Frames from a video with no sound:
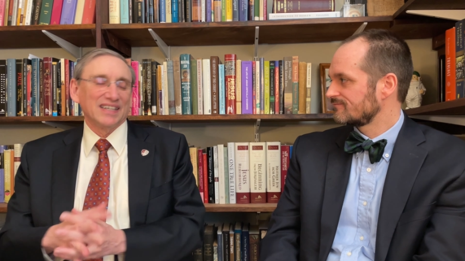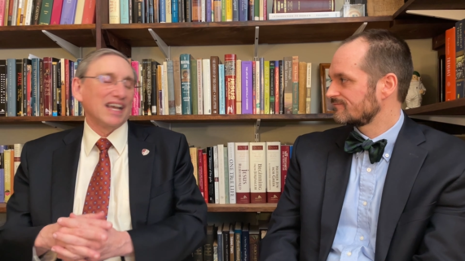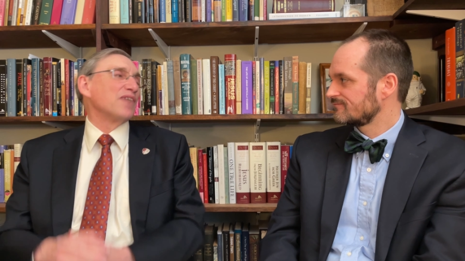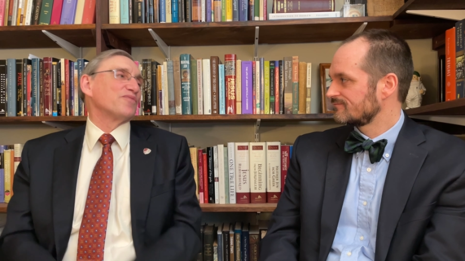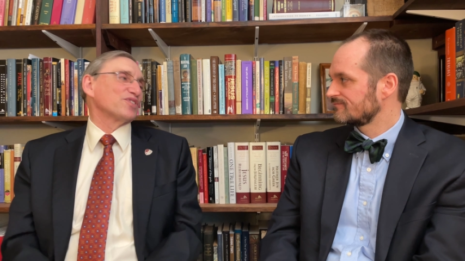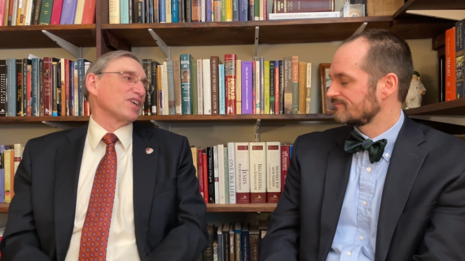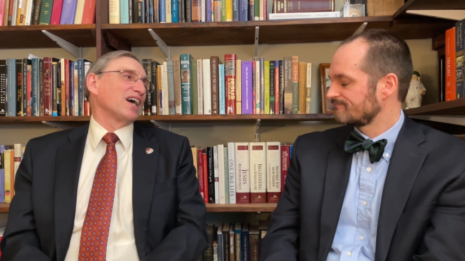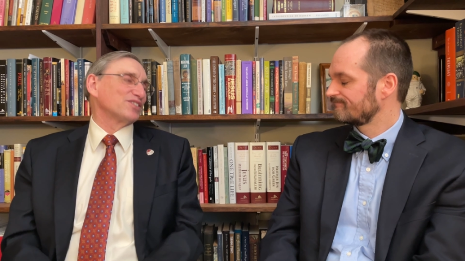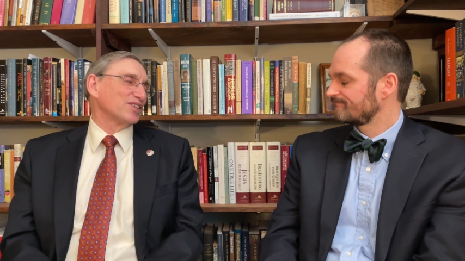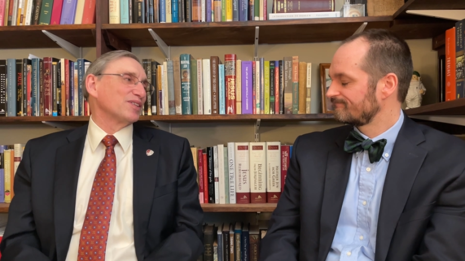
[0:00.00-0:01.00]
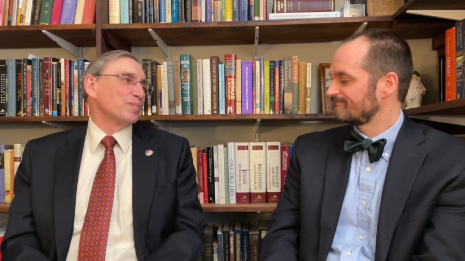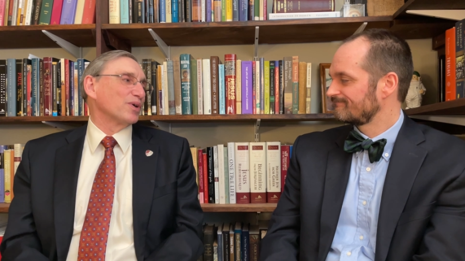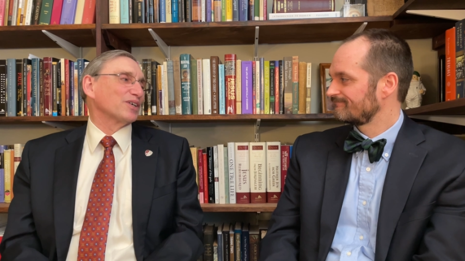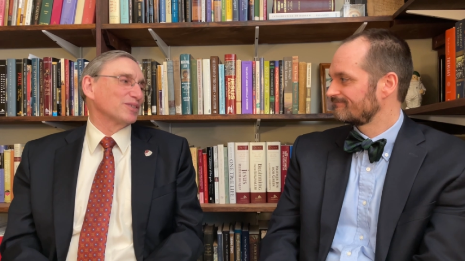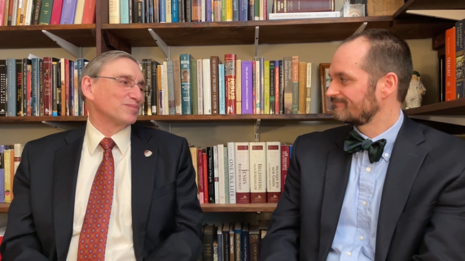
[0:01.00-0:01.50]
Speaker 1: emphasized
Speaker 2: in the
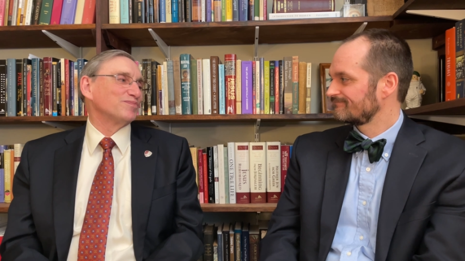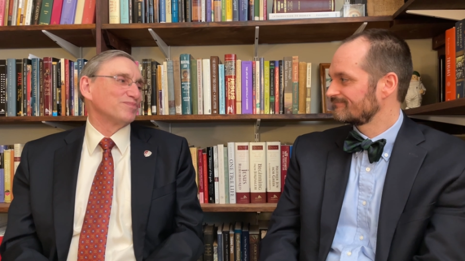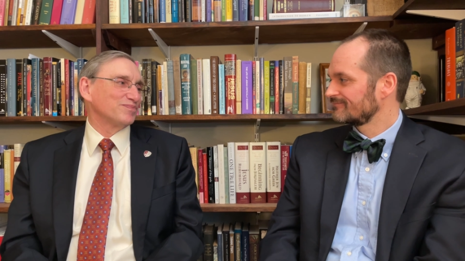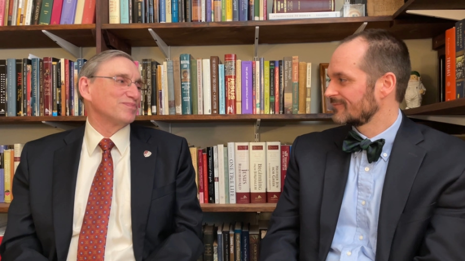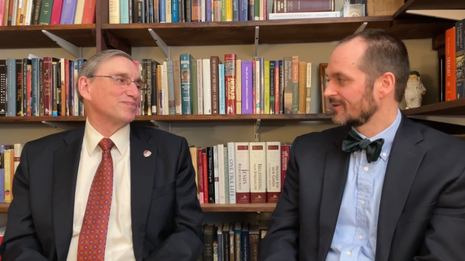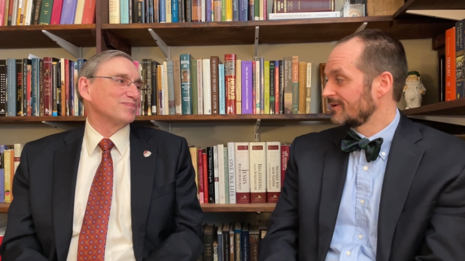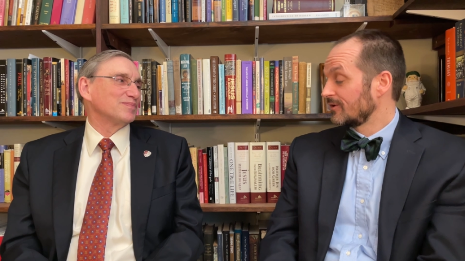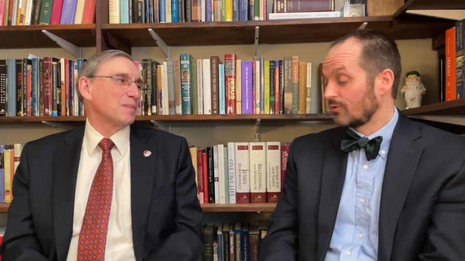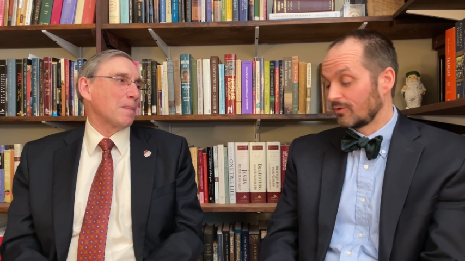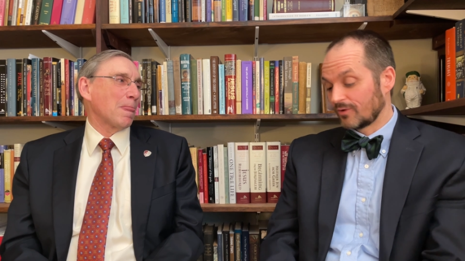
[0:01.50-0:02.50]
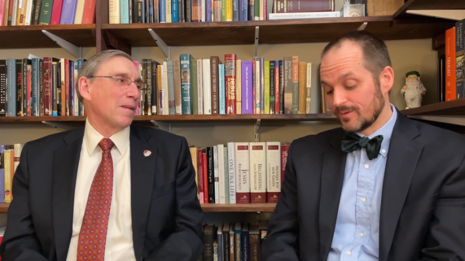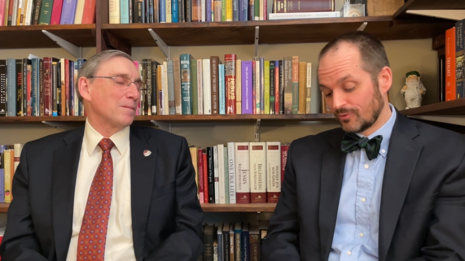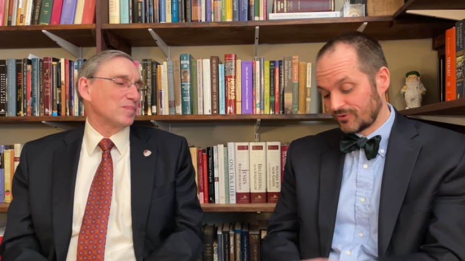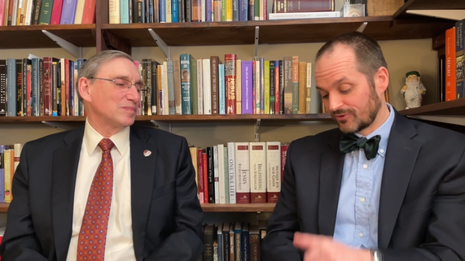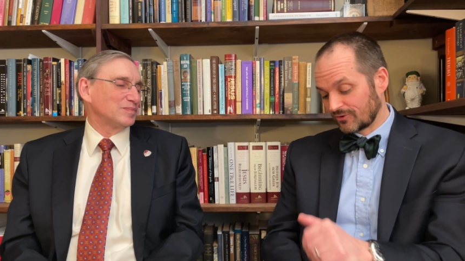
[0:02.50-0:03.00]
book. Well,
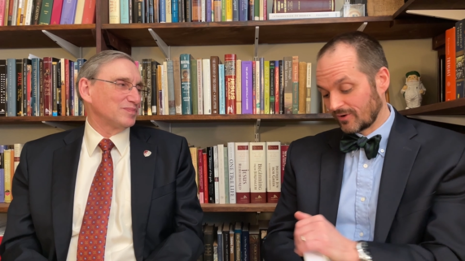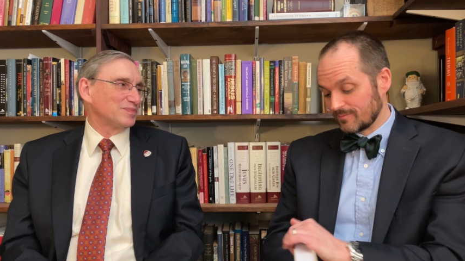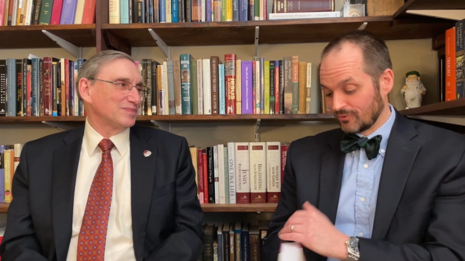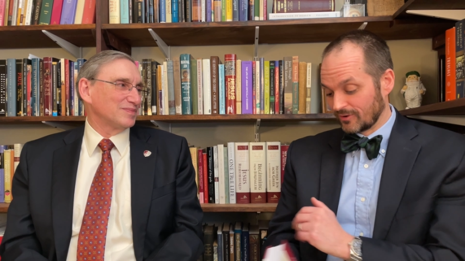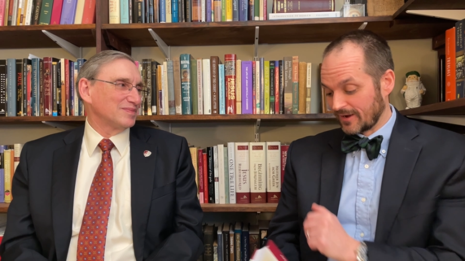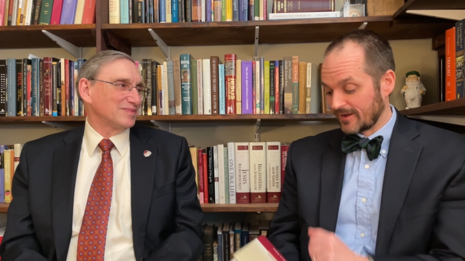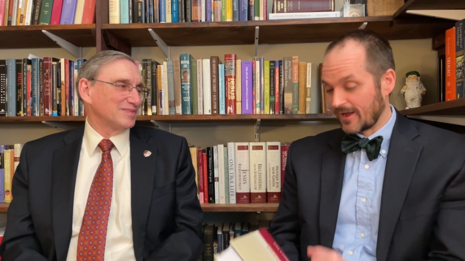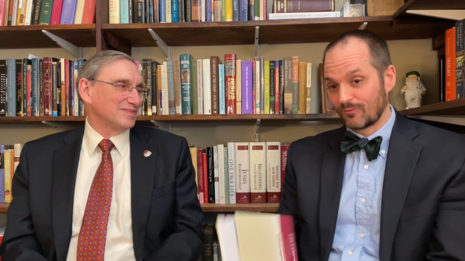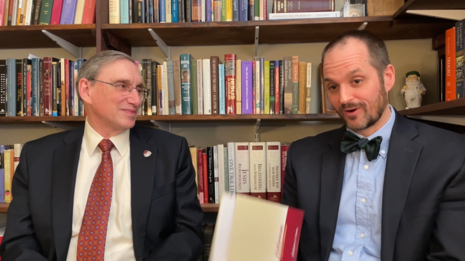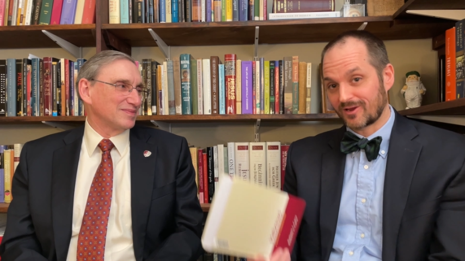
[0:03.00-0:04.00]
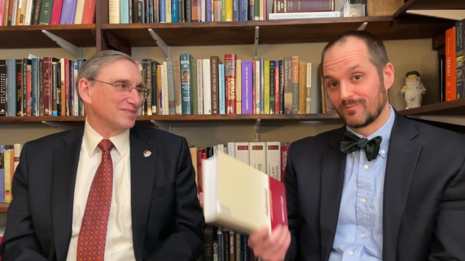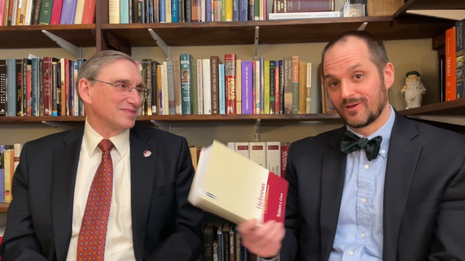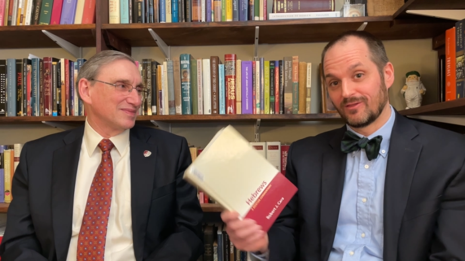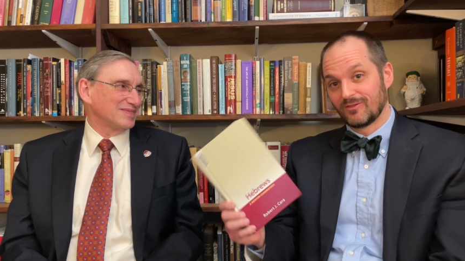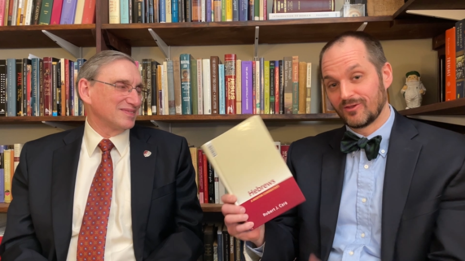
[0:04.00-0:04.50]
Hebrews is a great book. I, I
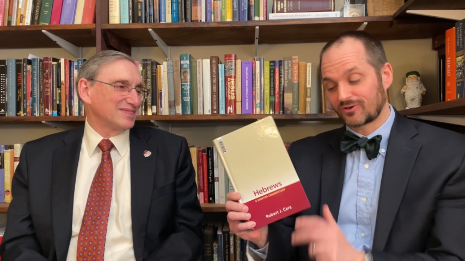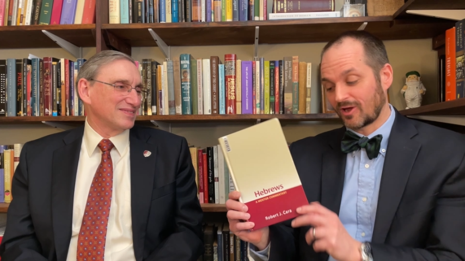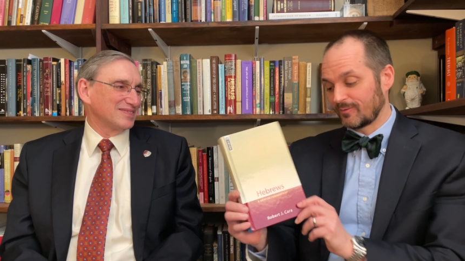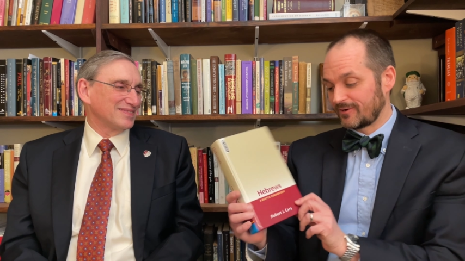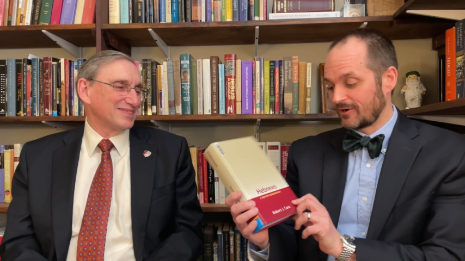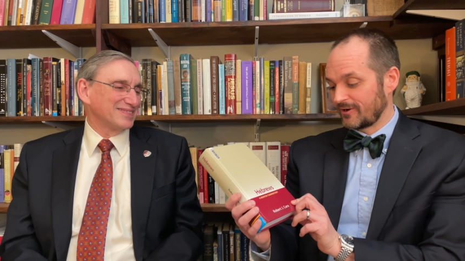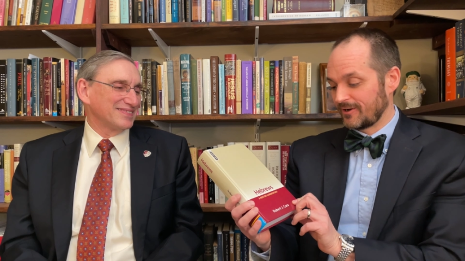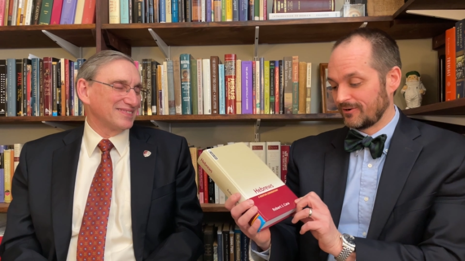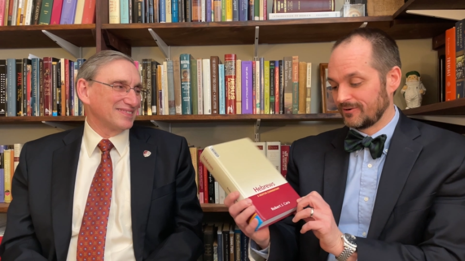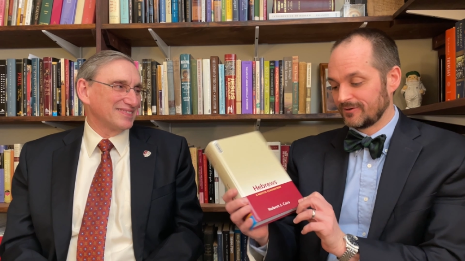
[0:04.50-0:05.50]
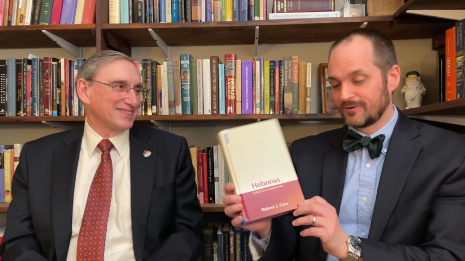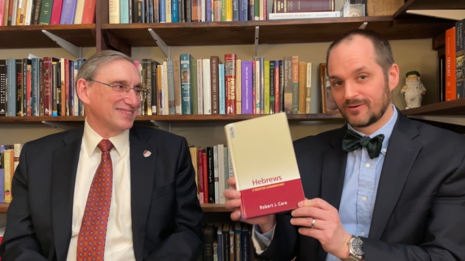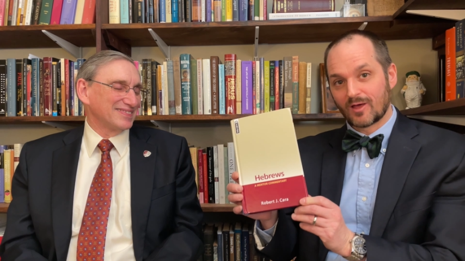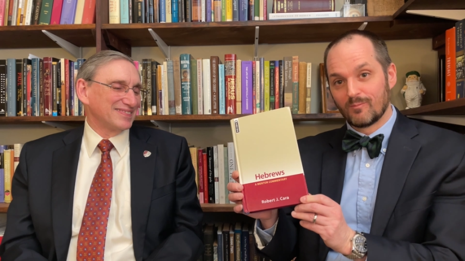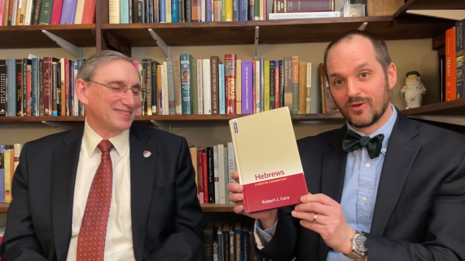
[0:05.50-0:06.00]
recommend this commentary here,
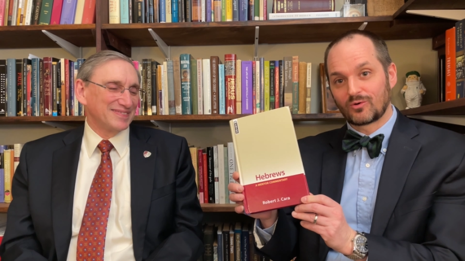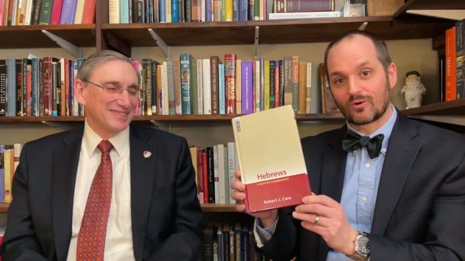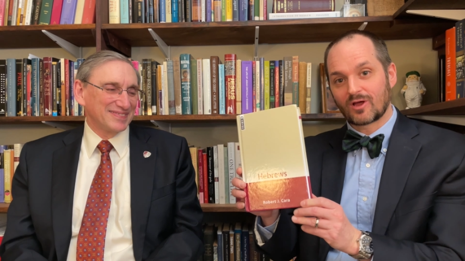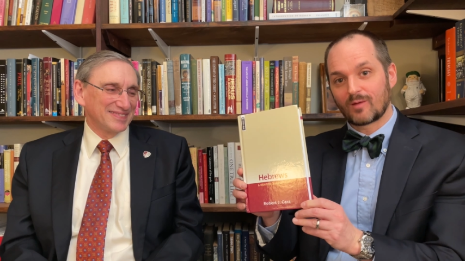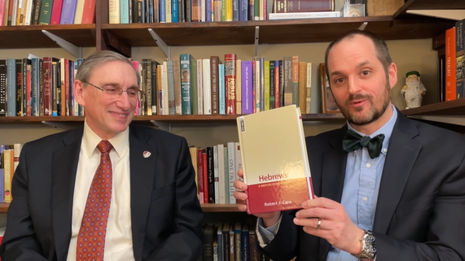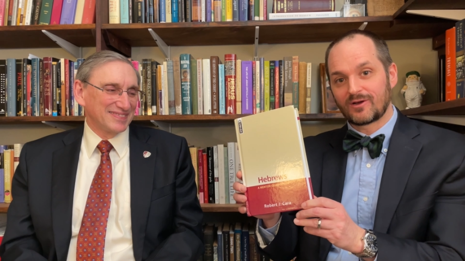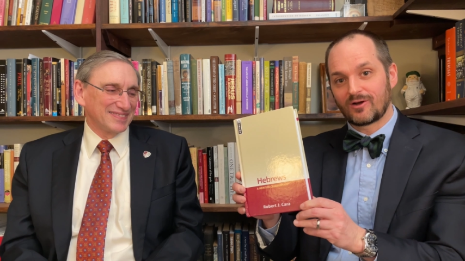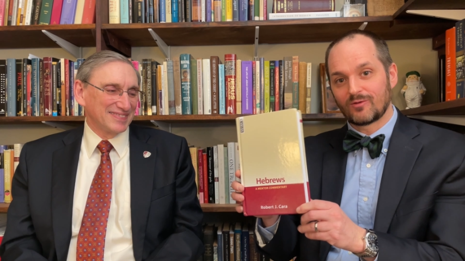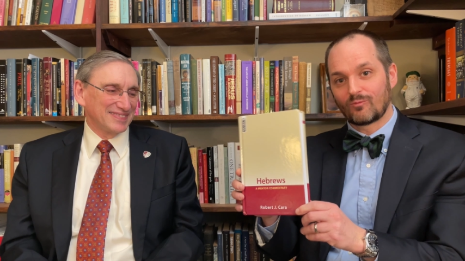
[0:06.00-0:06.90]
a mentor commentary,